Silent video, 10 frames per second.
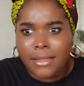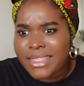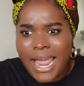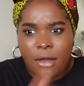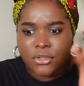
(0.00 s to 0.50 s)

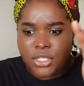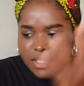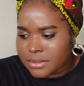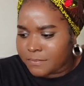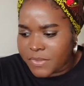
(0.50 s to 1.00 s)
That I would
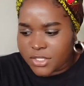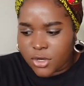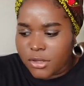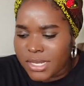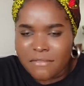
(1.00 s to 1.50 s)
just, this
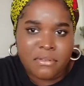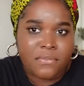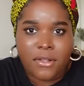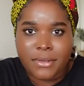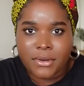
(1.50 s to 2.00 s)
girl that I've been
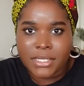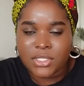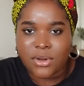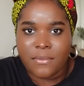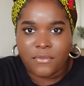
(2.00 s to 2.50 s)
following on
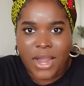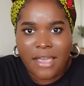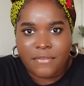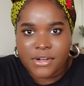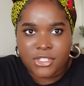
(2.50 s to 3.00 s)
Instagram
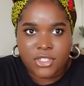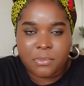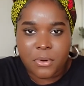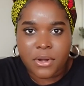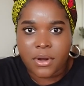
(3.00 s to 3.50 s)
forever, just
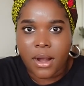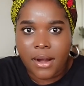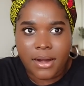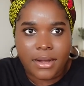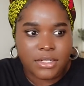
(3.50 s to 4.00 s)
supporting her
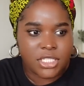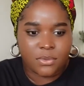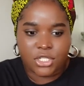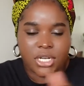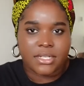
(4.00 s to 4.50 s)
art, she
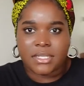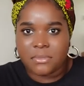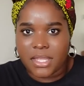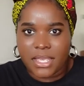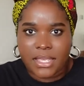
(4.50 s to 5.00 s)
would share
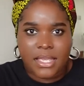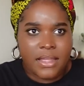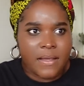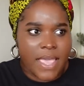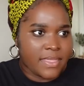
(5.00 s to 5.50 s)
something
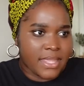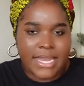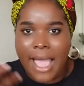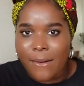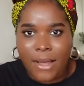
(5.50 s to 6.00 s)
and then
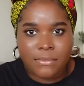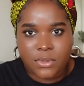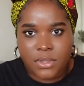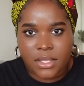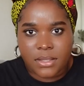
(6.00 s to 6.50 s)
now I'm
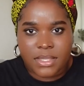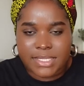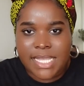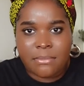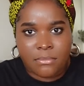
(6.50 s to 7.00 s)
doing the, the
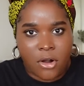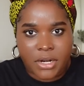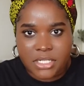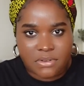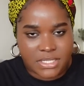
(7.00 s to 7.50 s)
same
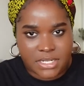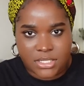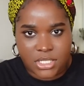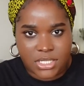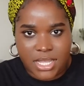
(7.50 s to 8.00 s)
artist
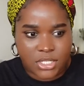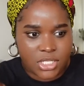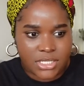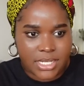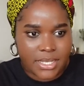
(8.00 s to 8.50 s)
residency that
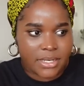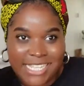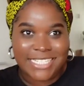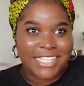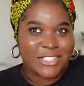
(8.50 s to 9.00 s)
she did. I
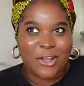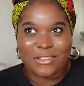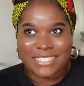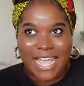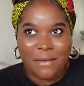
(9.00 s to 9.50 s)
say this all
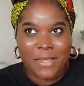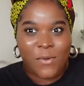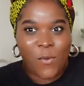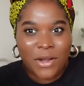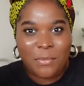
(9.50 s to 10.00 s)
the time, like
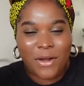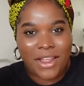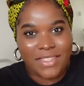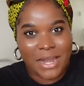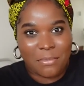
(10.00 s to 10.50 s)
one
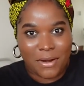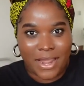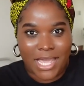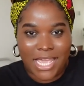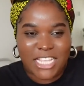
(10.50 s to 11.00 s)
prayer that I'm
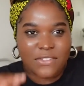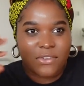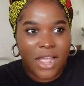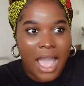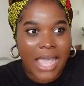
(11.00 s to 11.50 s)
praying is for
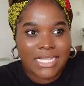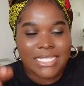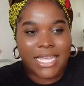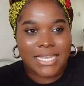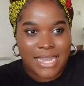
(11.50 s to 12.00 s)
God
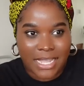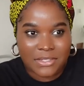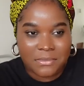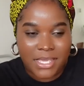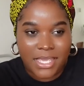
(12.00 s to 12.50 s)
to
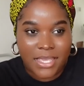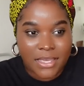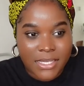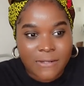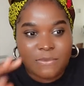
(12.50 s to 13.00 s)
connect me
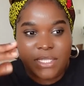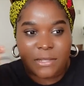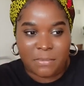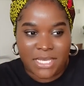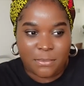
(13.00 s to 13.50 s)
to the
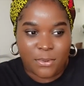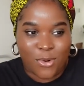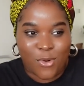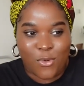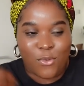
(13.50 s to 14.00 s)

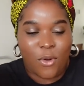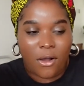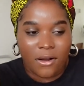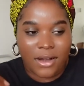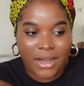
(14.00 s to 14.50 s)
people who
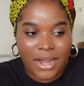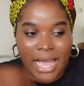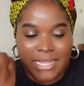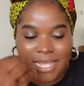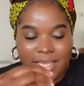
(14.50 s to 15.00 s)
are
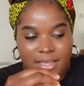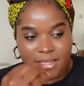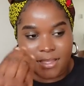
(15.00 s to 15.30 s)
like